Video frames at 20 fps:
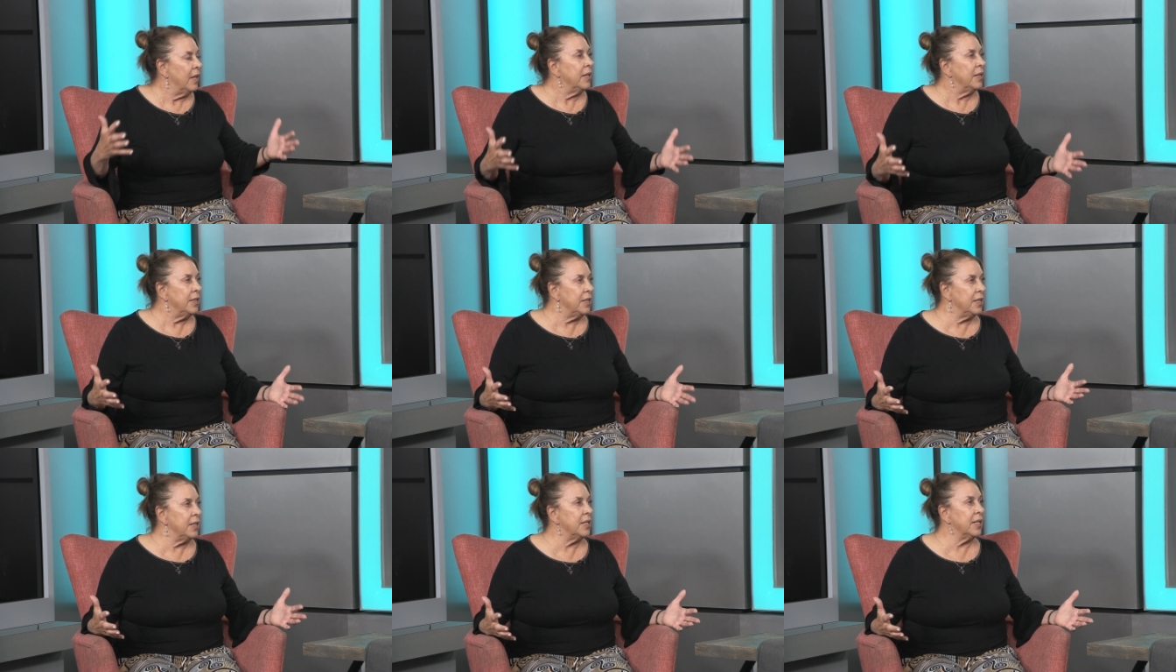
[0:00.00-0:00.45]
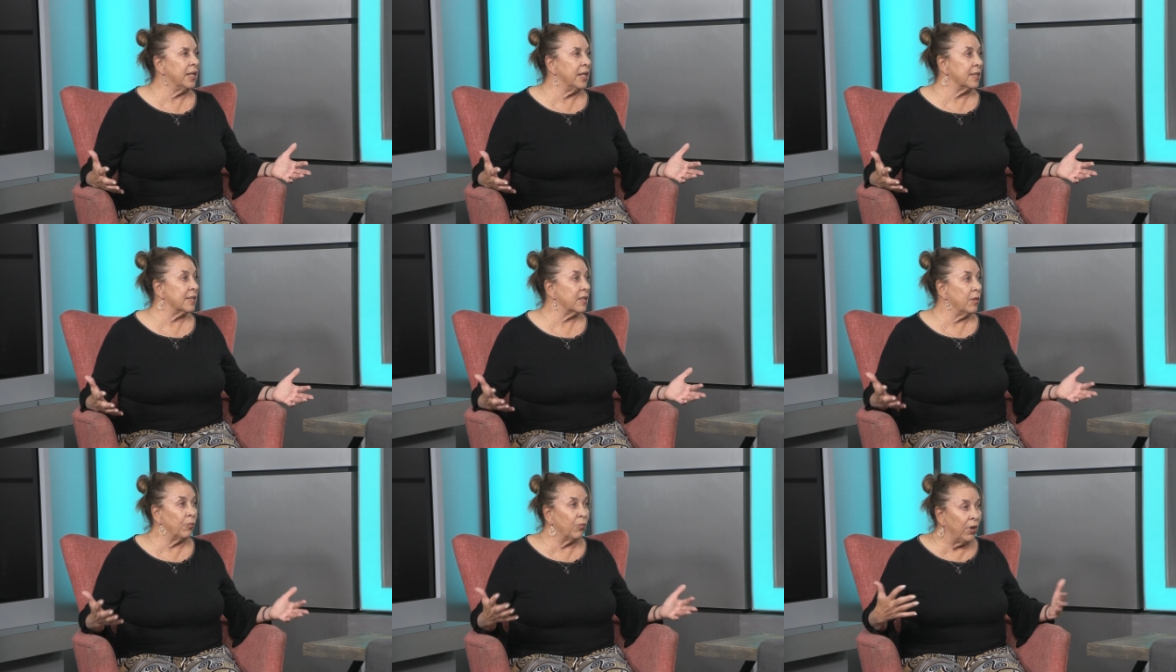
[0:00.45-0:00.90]
need to
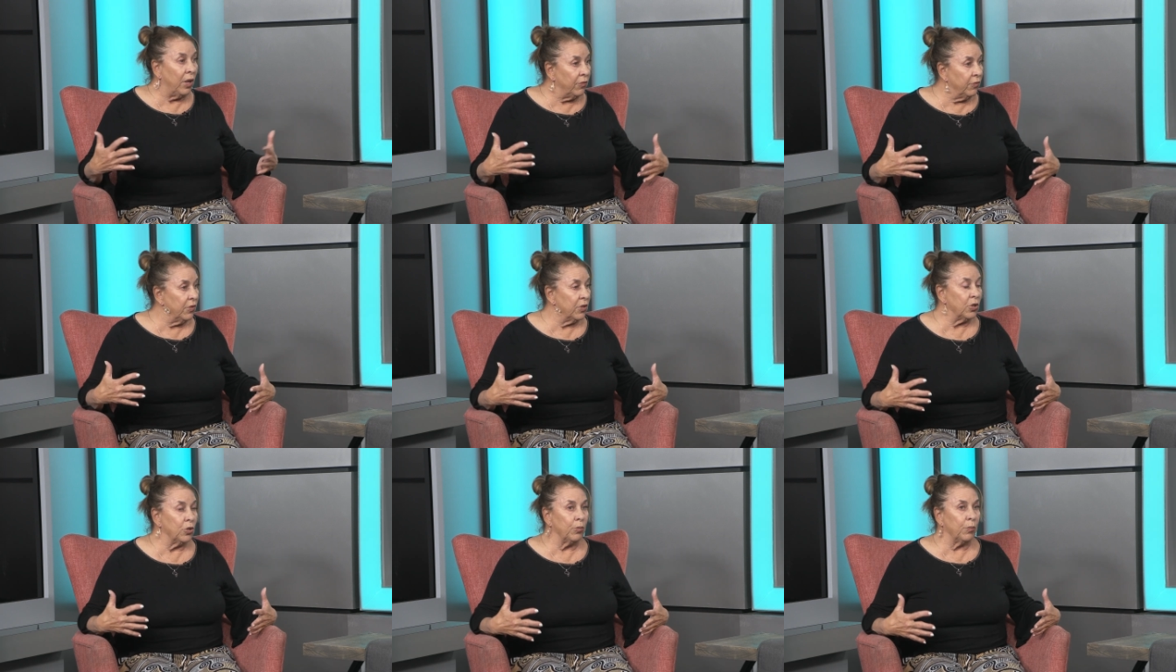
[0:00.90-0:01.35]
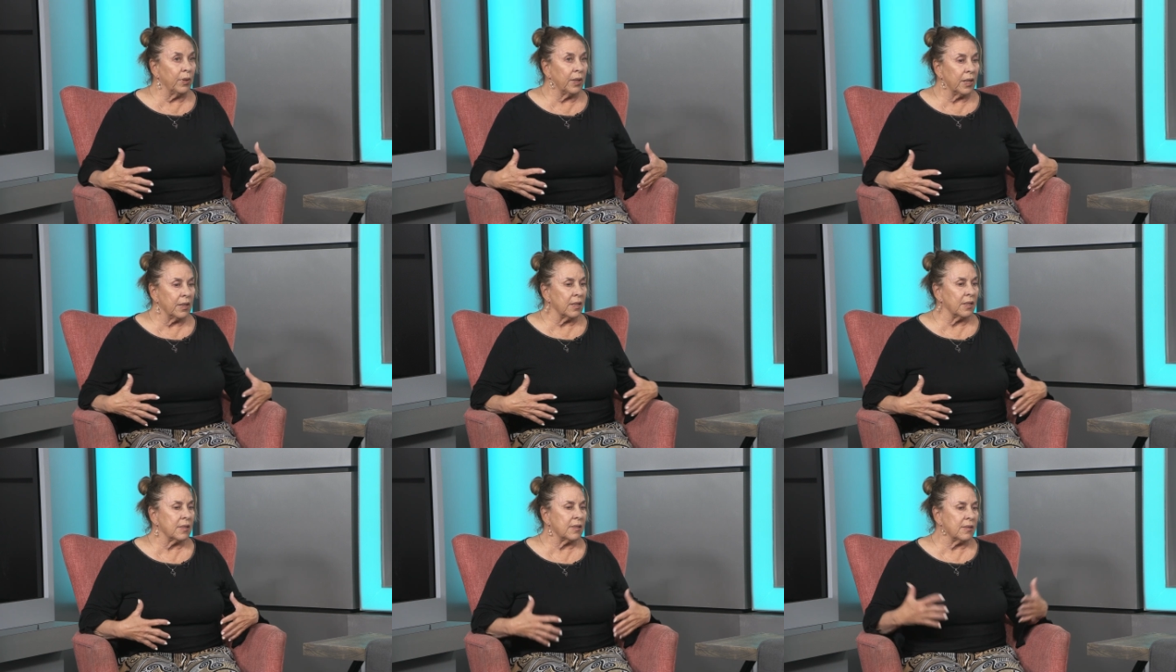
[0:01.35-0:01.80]
get some revenue
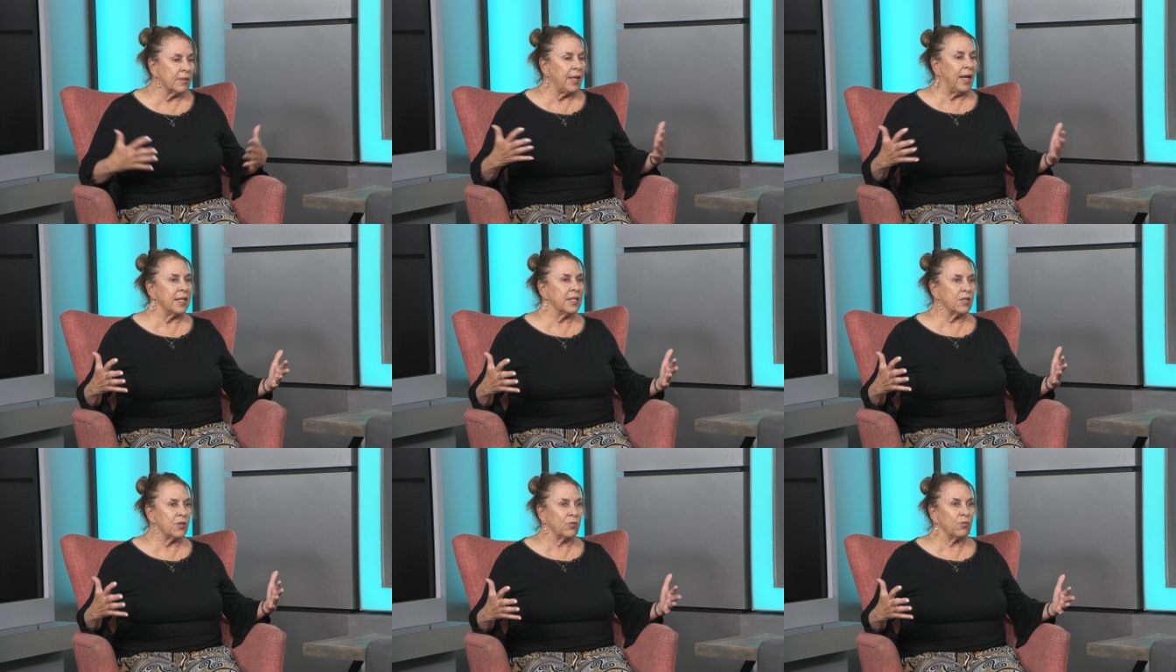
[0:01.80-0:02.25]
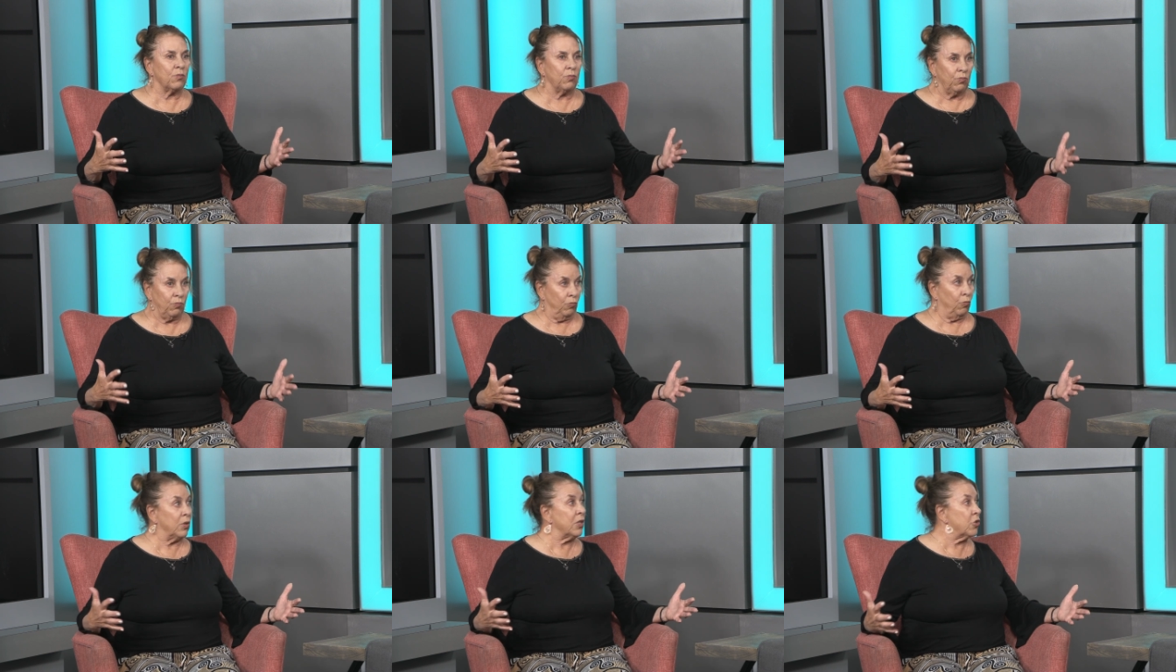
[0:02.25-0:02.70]
because that's
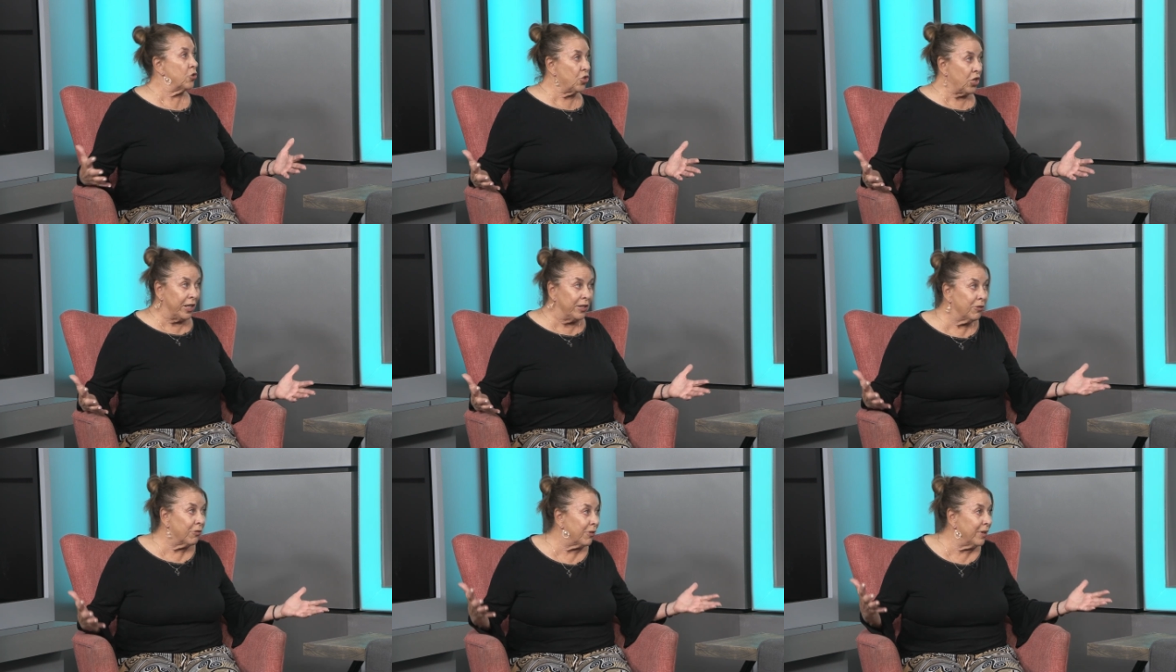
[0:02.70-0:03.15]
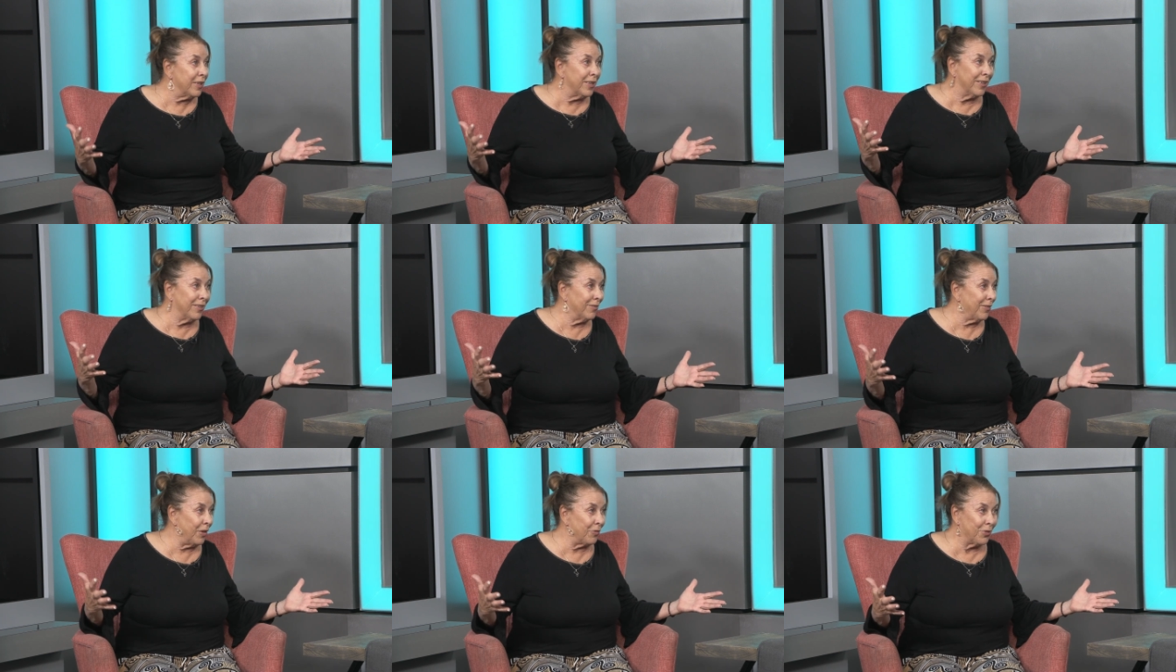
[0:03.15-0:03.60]
what's
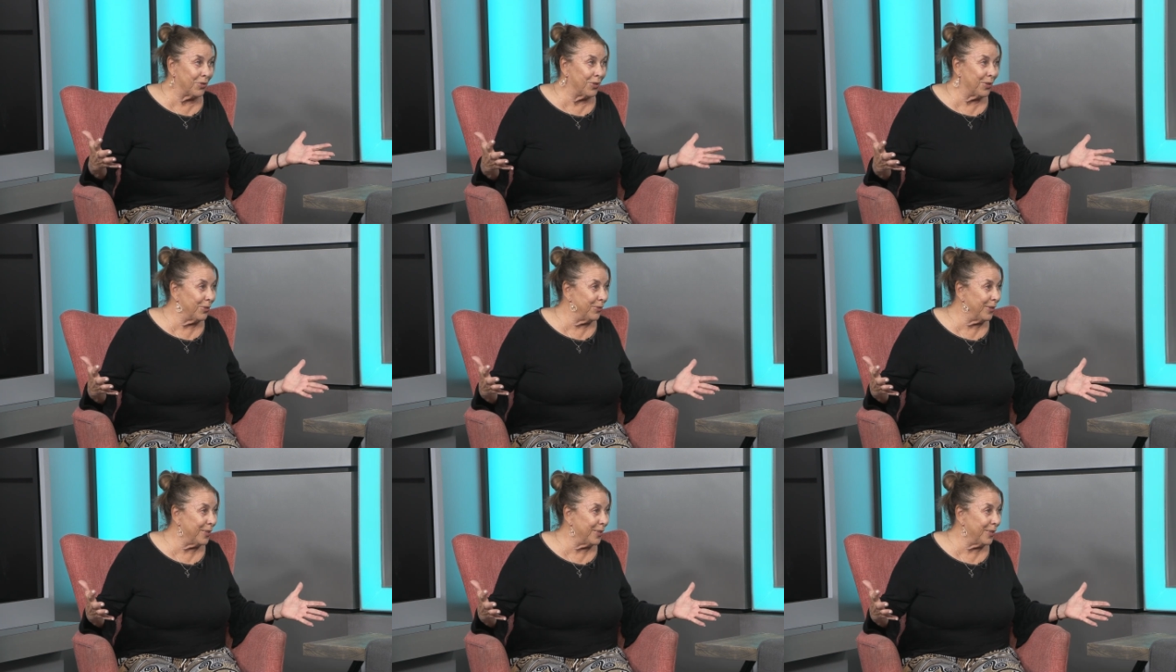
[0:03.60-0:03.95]
generating revenue.